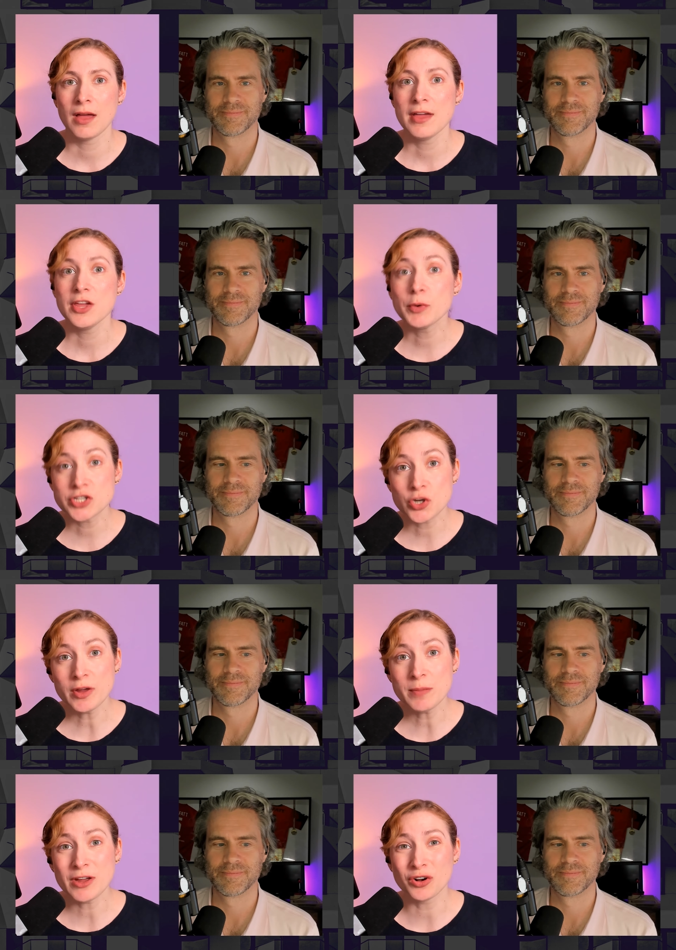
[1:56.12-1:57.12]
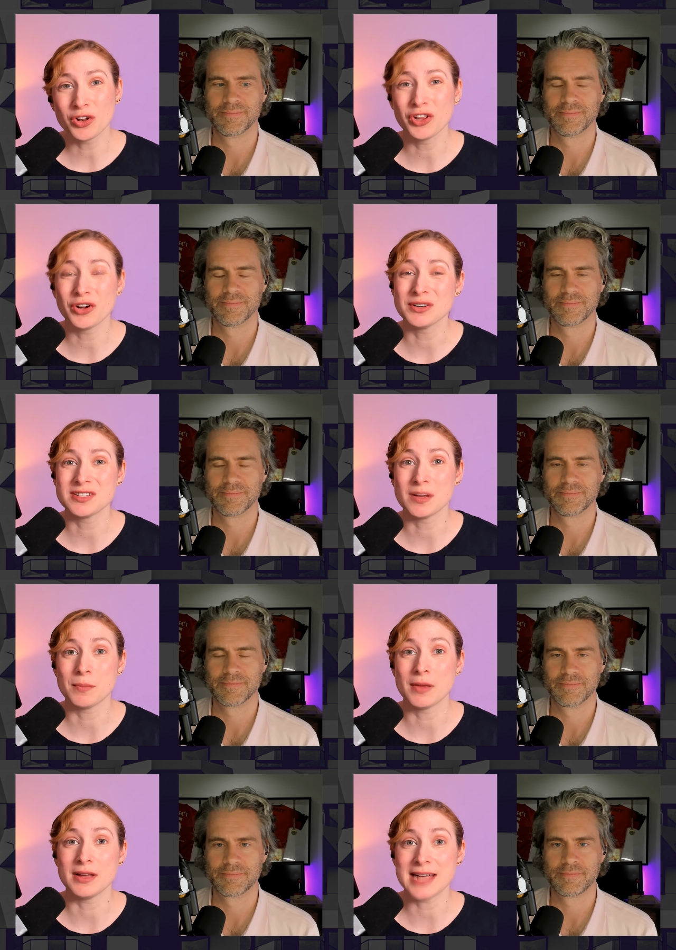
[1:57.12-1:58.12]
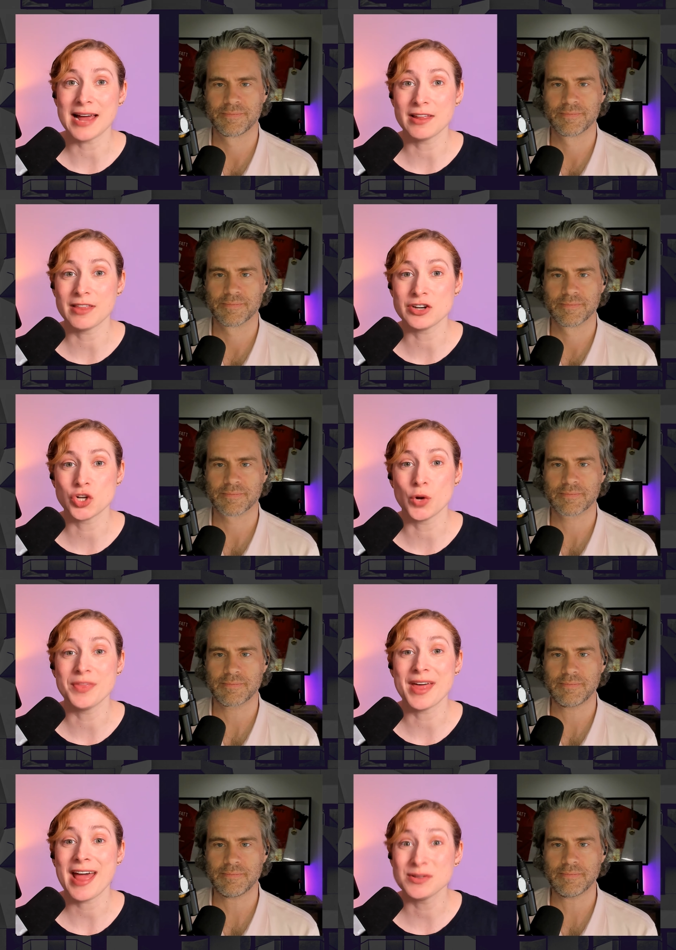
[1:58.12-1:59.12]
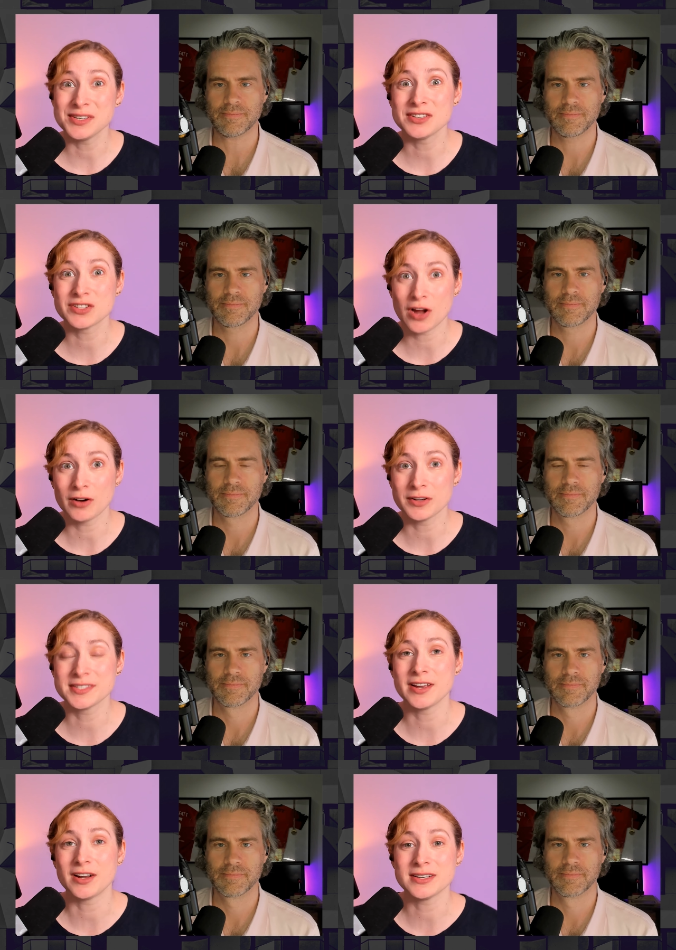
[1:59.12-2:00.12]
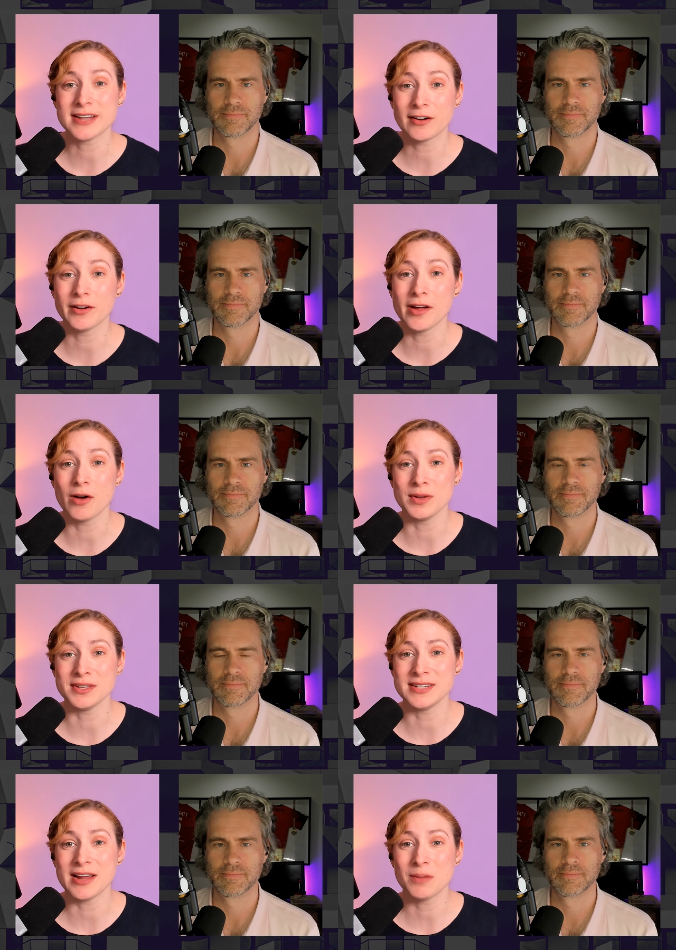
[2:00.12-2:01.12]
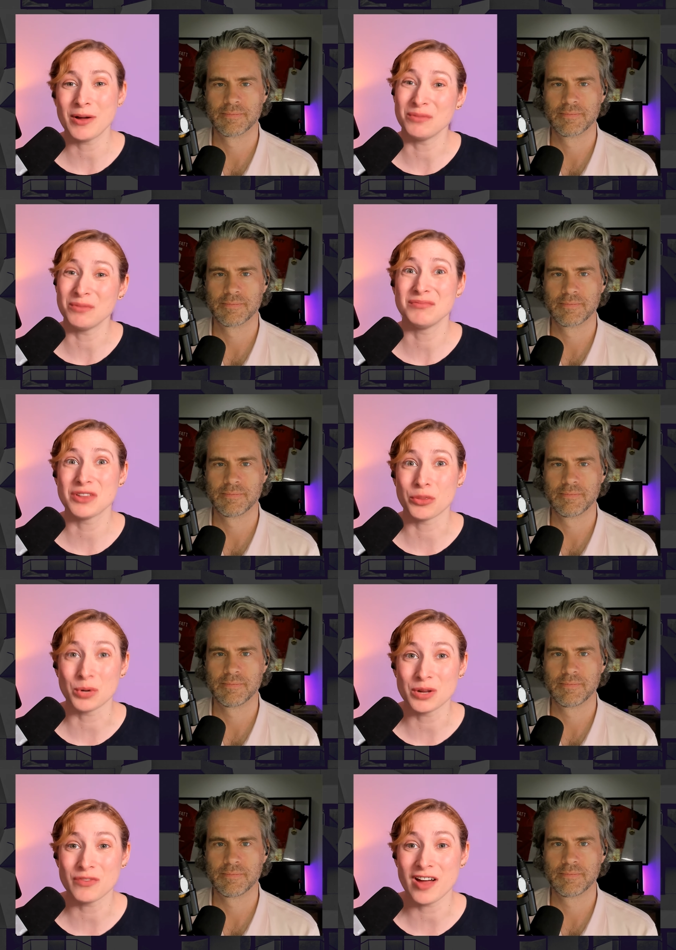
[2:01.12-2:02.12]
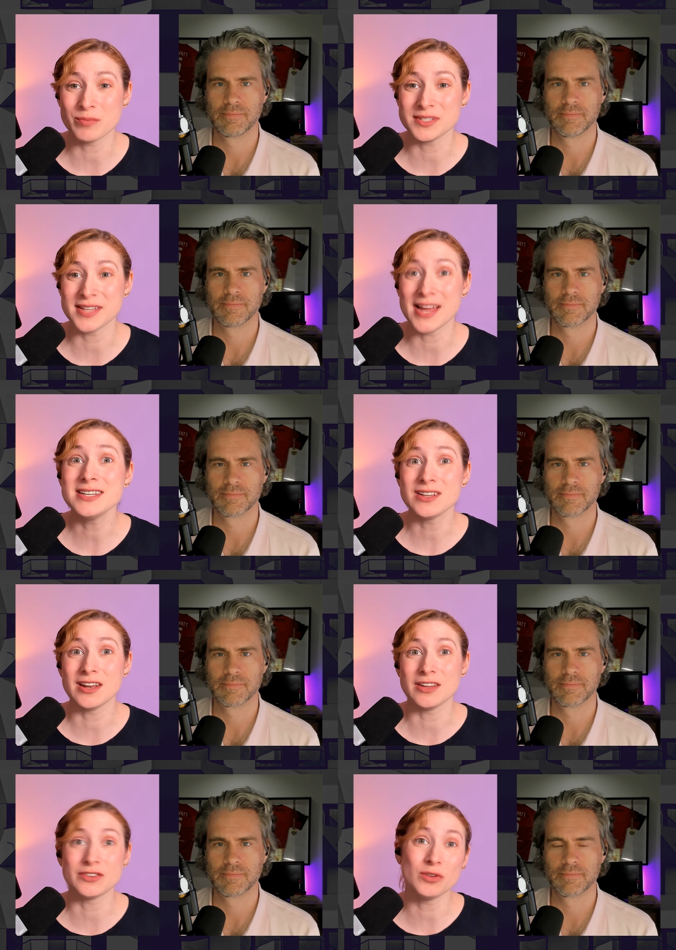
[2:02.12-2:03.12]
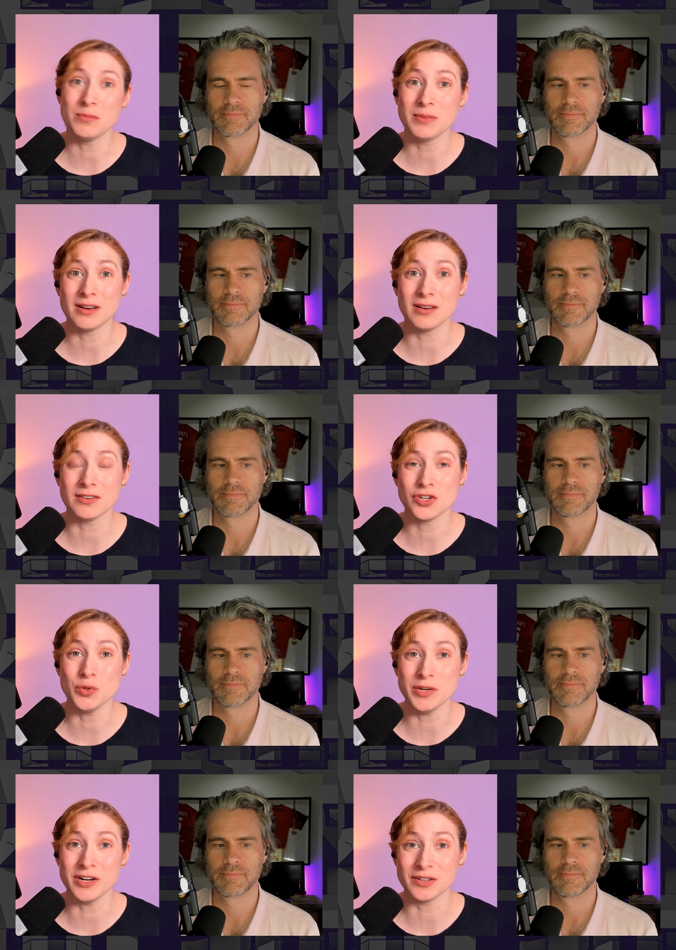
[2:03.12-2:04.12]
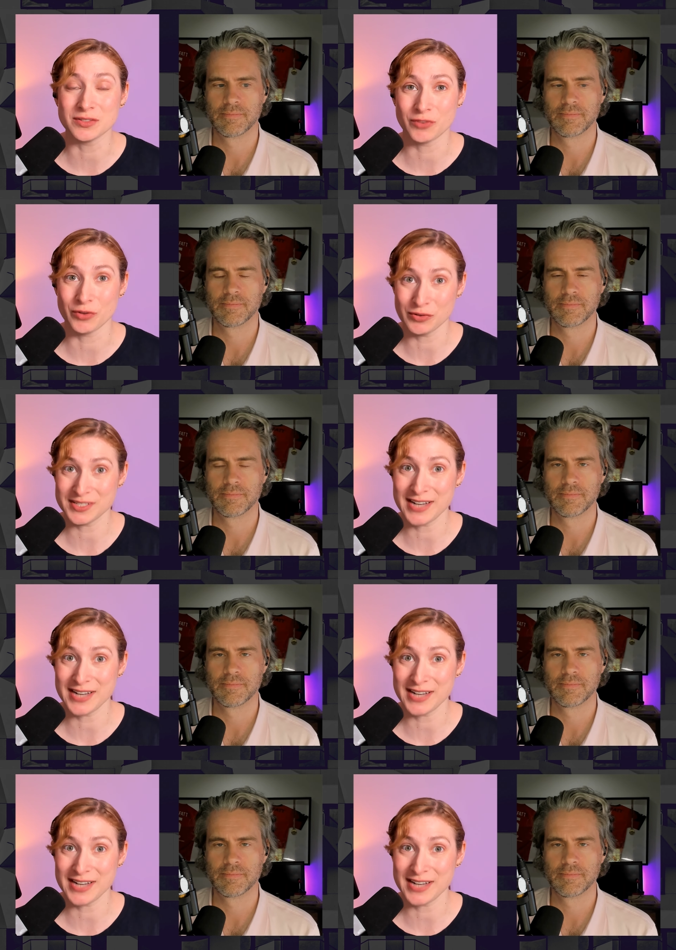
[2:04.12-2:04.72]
Speaker 1: You were showing me earlier some data that showed that housing starts in Ontario is down about 35%, and it's only been two years for those